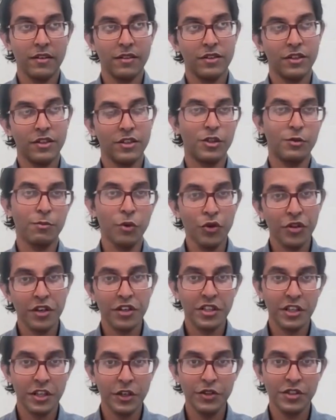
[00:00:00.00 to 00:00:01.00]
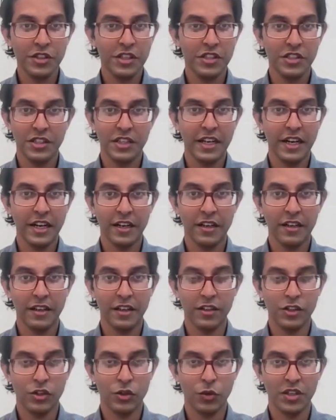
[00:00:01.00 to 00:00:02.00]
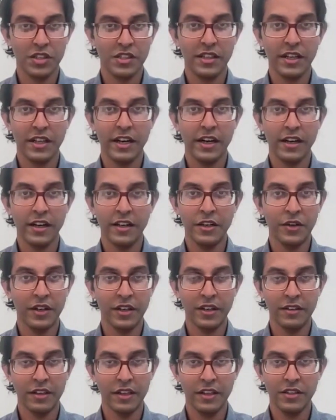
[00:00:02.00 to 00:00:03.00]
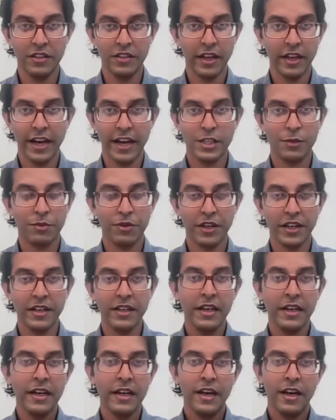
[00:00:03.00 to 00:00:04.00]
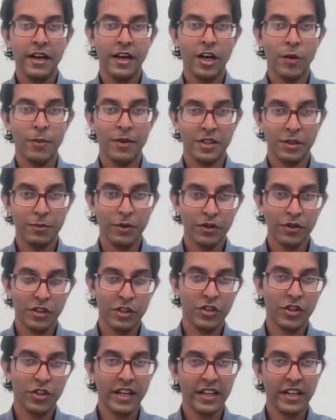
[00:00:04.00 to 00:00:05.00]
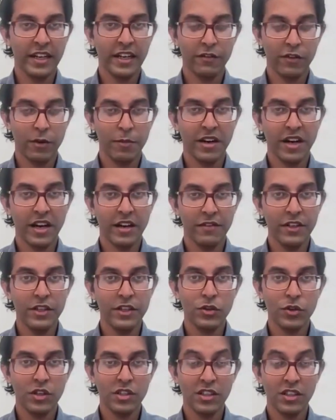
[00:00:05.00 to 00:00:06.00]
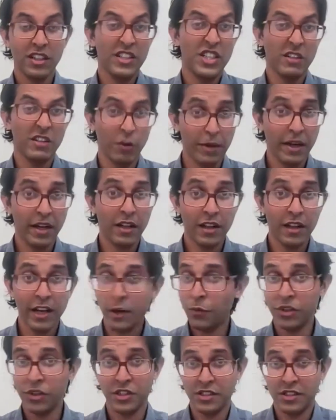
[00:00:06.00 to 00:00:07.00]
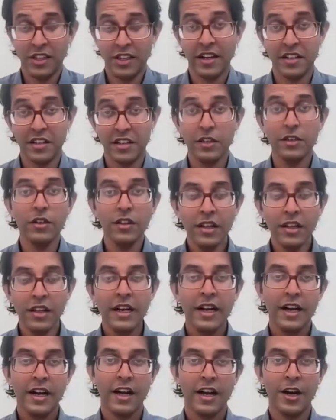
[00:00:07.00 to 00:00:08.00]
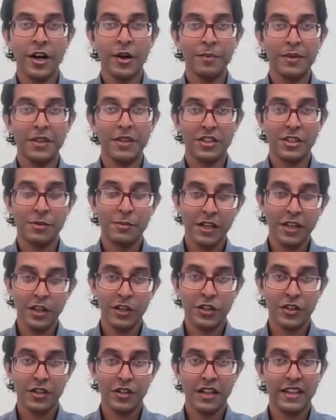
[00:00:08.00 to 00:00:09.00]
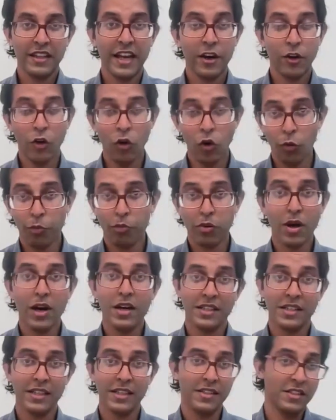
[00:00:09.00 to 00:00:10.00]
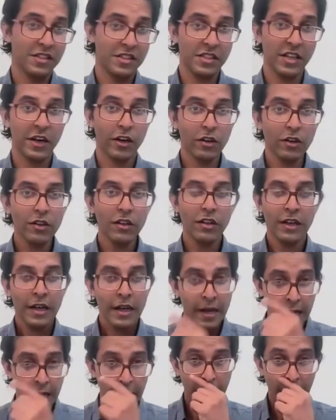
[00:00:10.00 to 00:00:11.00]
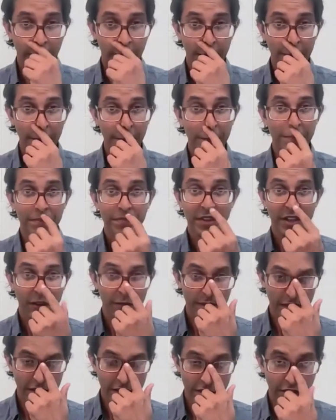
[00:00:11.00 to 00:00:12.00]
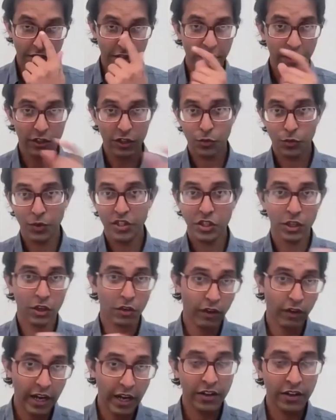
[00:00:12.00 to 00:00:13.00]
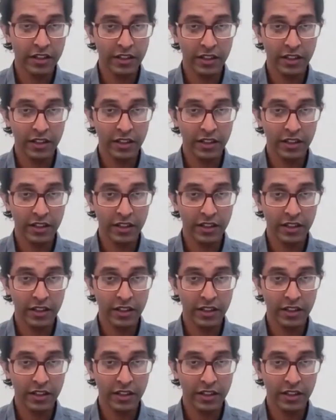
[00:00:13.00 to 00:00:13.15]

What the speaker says: just smoother to use because you got a source there and you can easily aspirate, as opposed to trying to get it from an IV source, unless you have a PICC line, which is then ideal. But just making sure that that whole process is sterile, because you're switching around